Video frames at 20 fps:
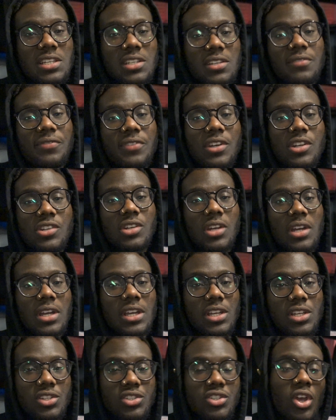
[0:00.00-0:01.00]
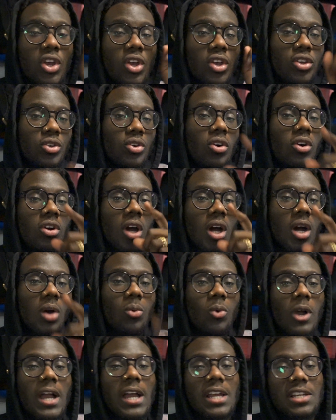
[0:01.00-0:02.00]
hidden feature is your car
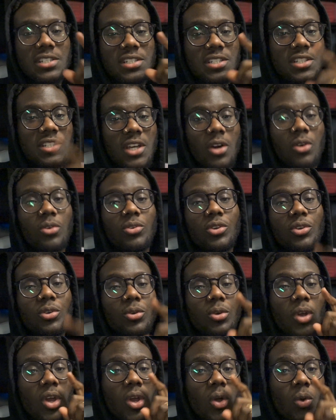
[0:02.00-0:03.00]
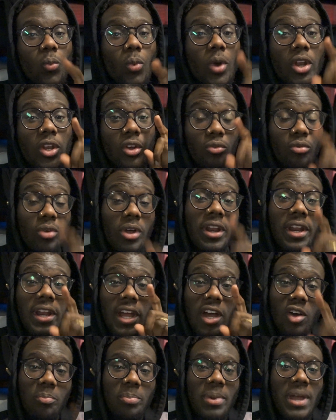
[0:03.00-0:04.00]
will actually tell you when you're running
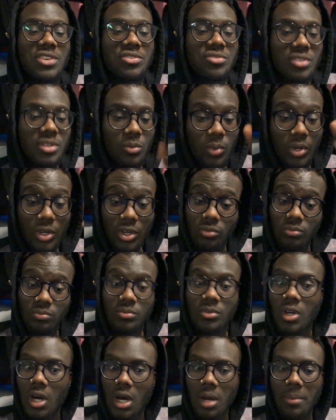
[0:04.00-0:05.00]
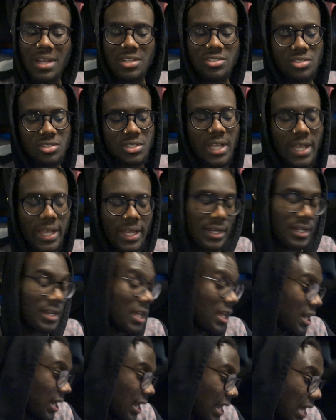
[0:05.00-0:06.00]
out of battery, when your car battery's dying.
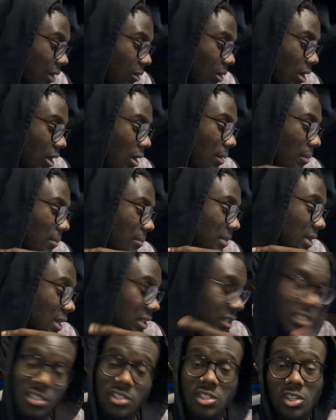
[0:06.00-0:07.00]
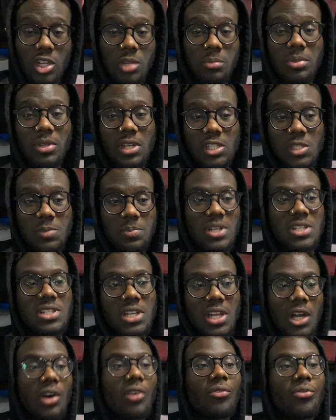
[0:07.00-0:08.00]
Now, this is going to be
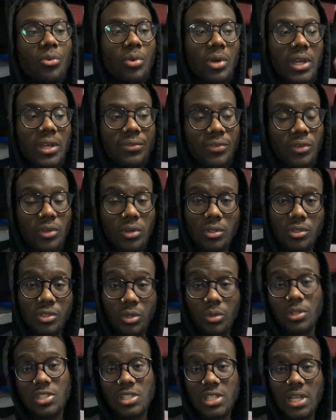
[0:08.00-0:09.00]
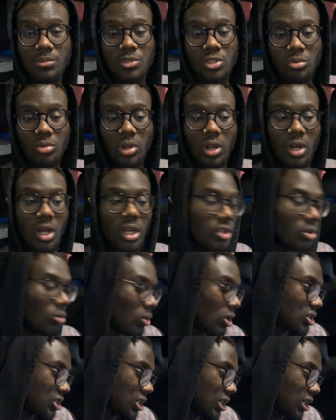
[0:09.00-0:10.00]
especially helpful if you're doing step 2 a lot, you're
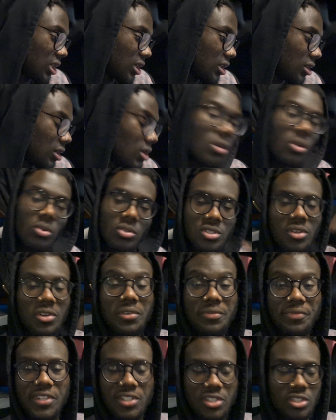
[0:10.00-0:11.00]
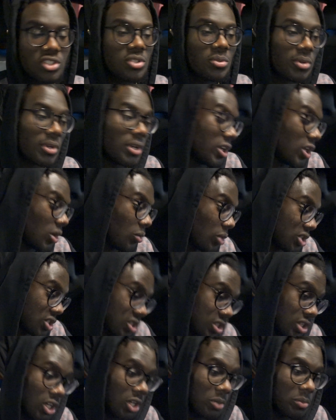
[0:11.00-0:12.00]
watching, or sorry, feature 2 a lot, you're
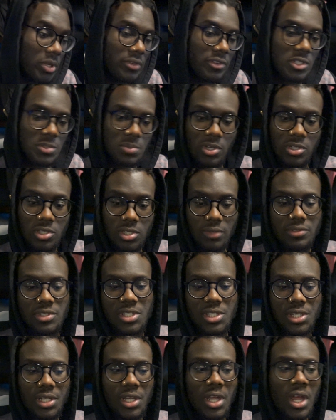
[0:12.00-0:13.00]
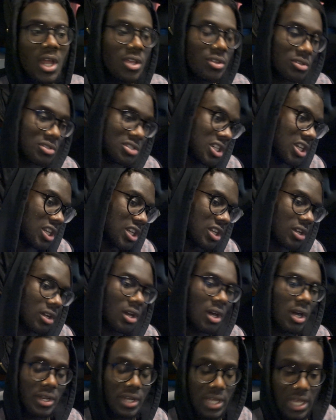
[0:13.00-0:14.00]
watching a lot of movies, because obviously you're sitting in the
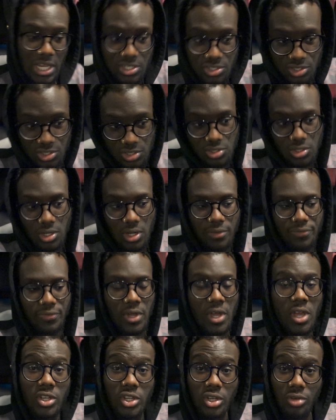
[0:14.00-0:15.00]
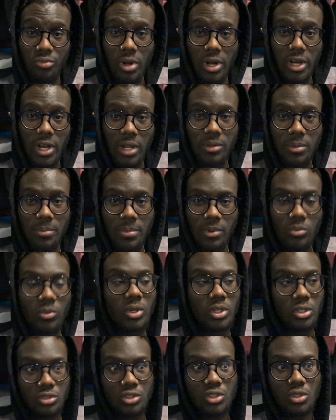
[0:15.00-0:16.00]
car, the engine's off, you're running up
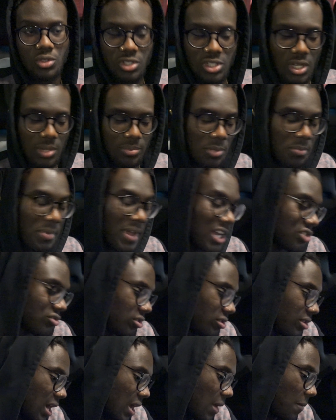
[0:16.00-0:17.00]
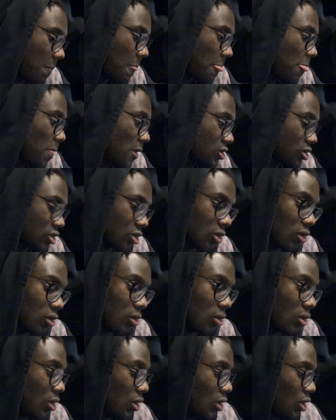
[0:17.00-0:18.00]
you're using up the battery, right?
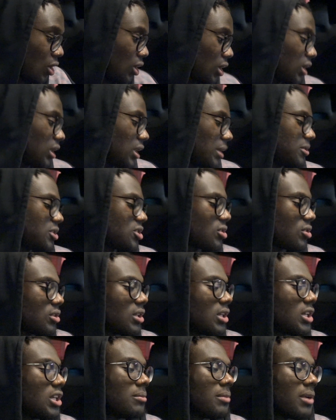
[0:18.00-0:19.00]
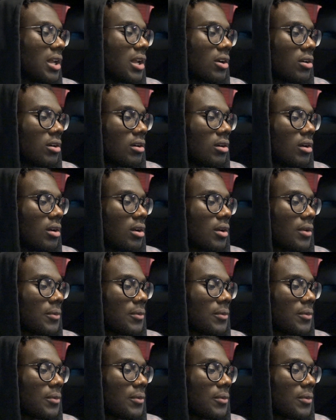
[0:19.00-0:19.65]
So let me show you the email I got.